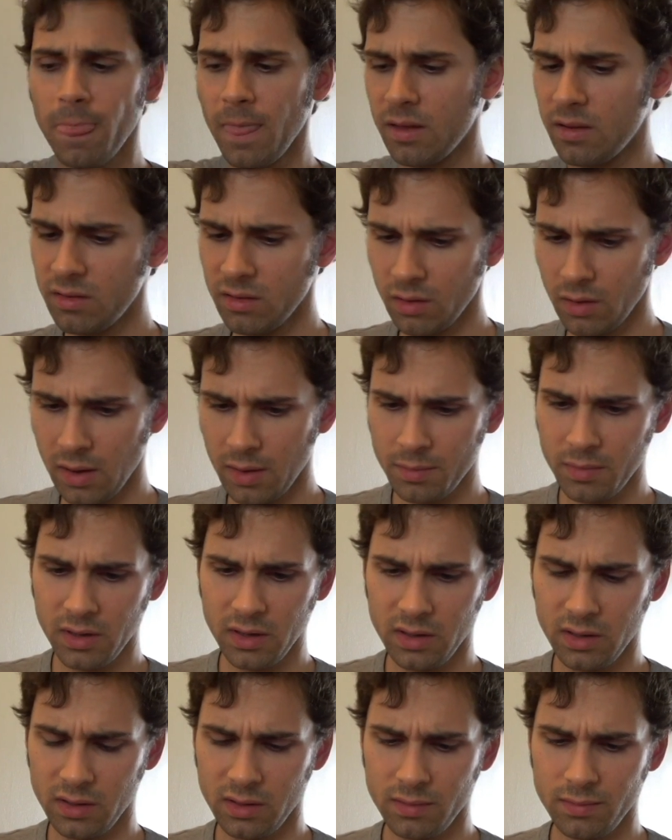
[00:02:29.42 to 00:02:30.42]
So I'm
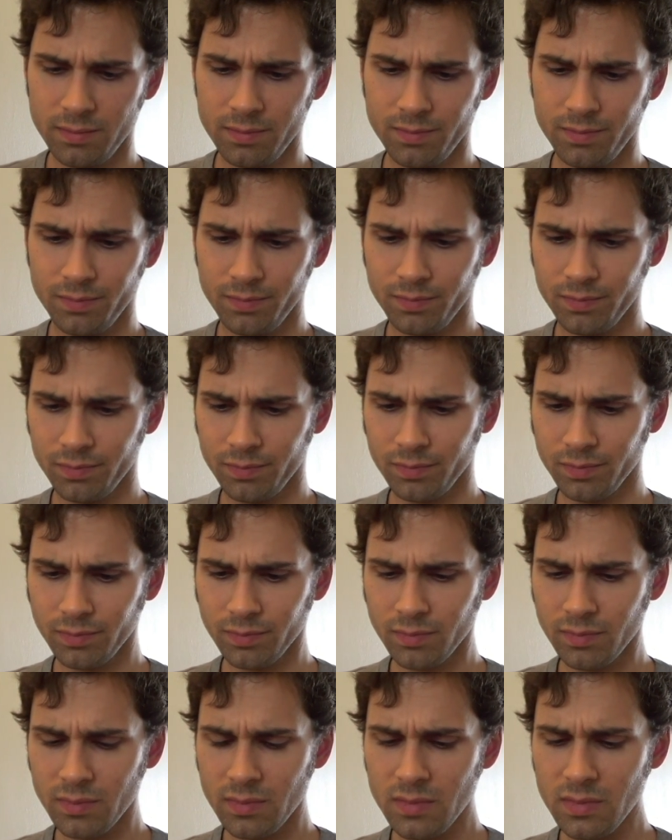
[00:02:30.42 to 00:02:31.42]
gonna
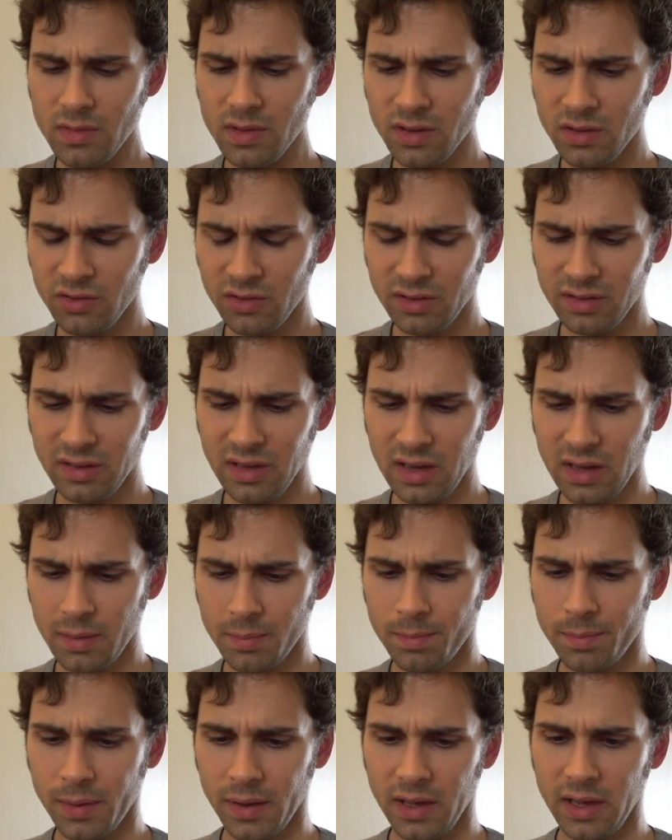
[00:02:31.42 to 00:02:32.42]
just take a
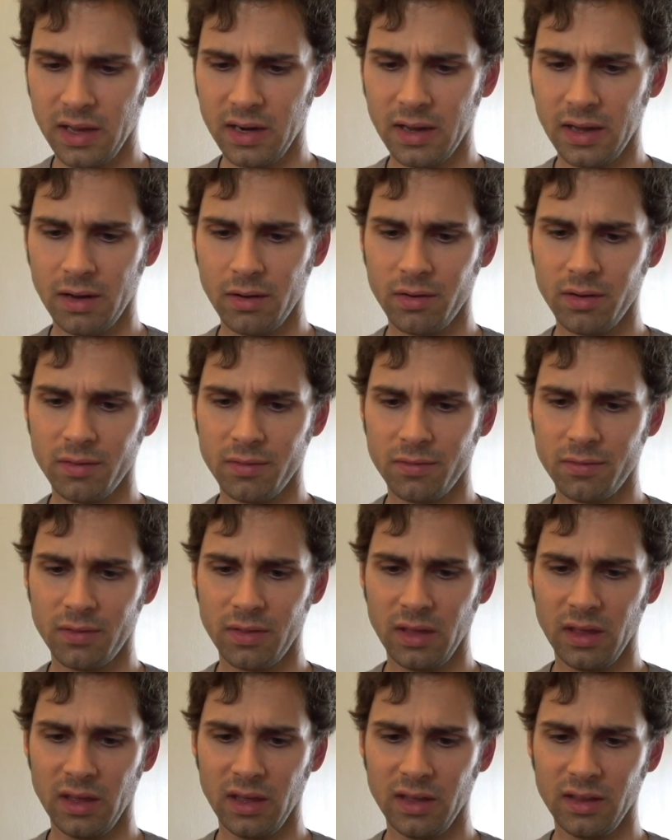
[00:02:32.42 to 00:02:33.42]
bite out of
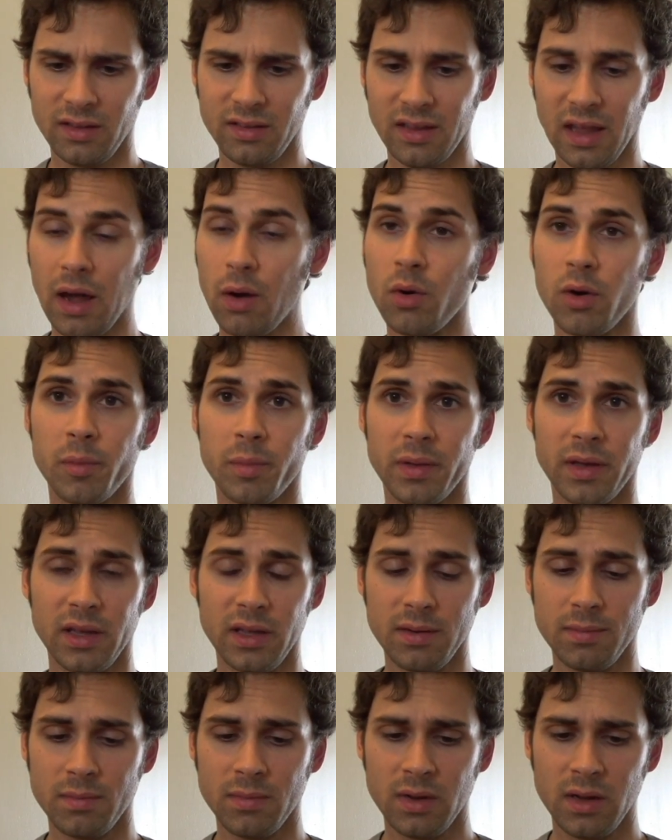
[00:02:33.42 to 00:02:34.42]
the sour bit.